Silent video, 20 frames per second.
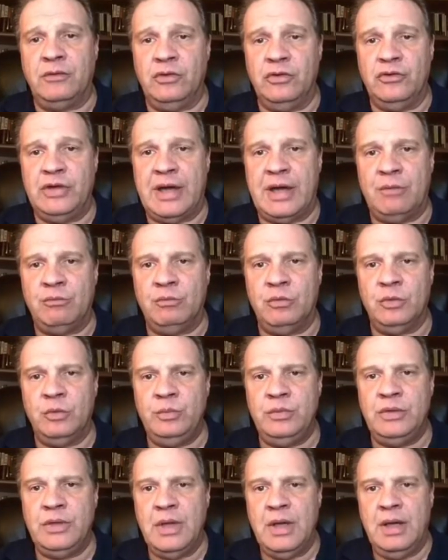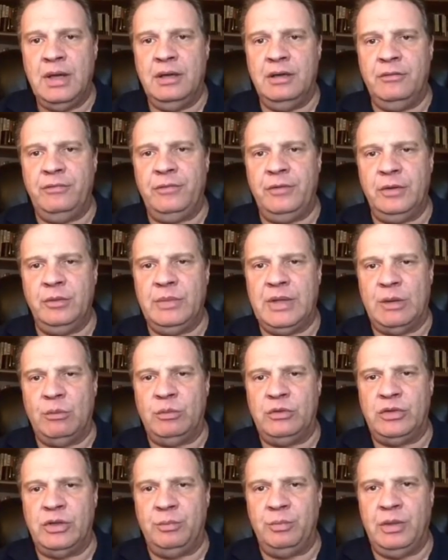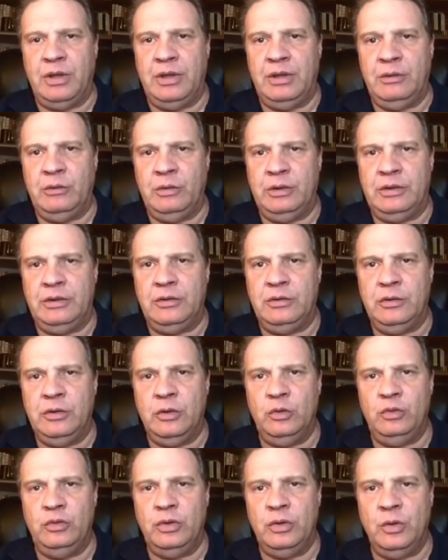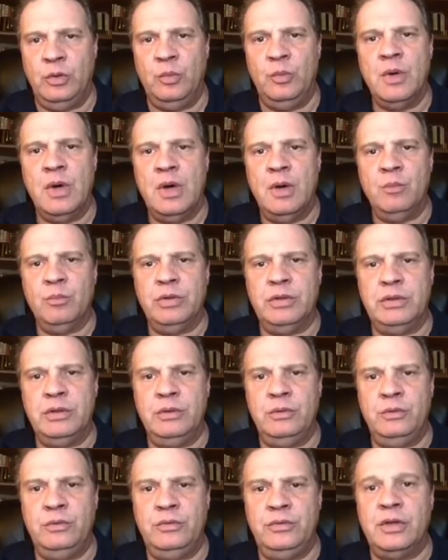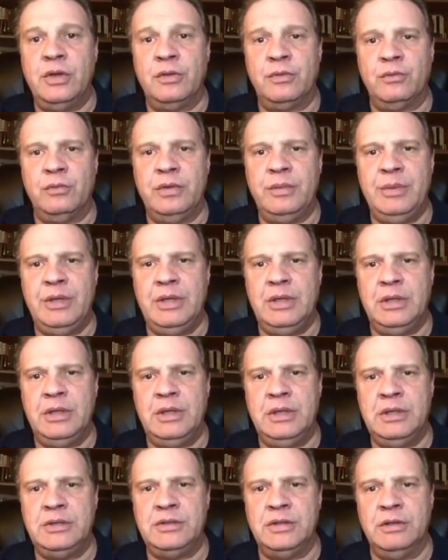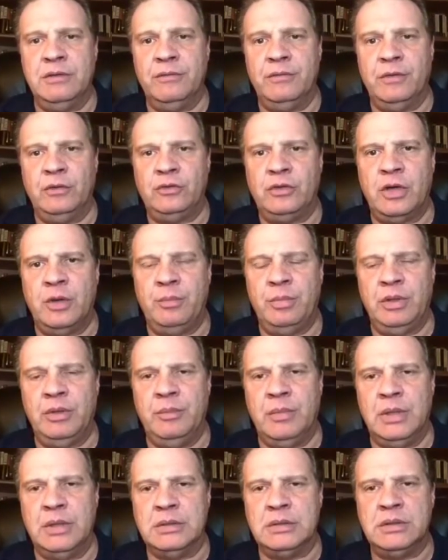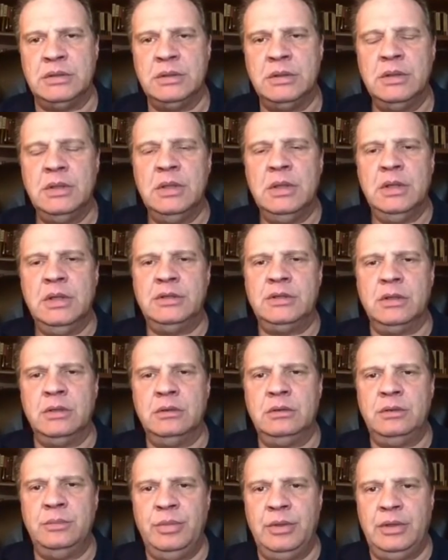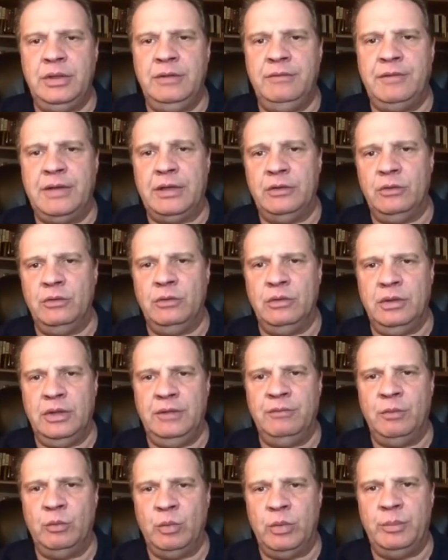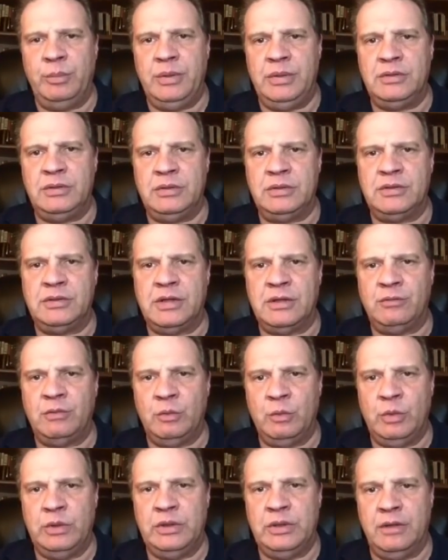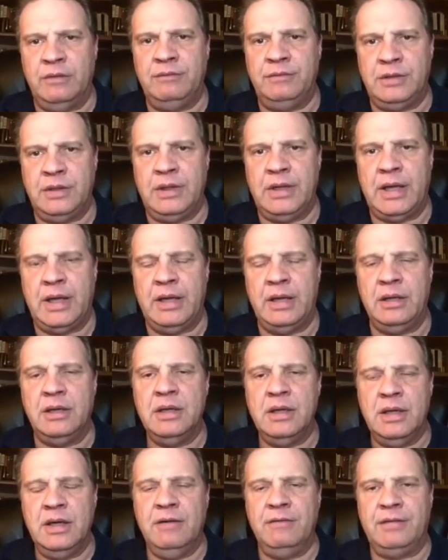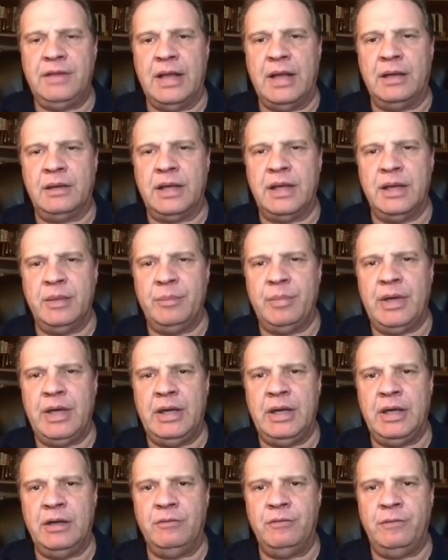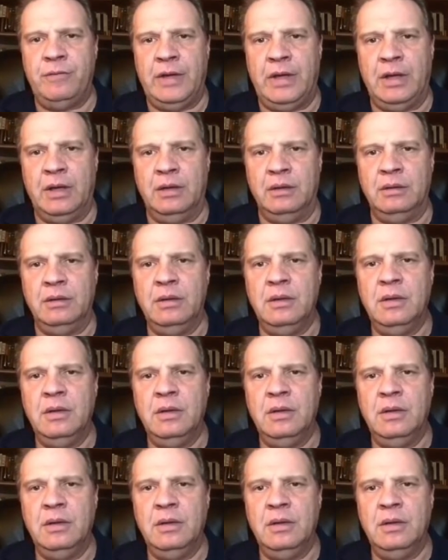and chat rooms, and the film that was uploaded to YouTube produced 3 million hits in the first couple of months. It's hard to believe that Unilever would be successful with Dove today if that campaign had failed.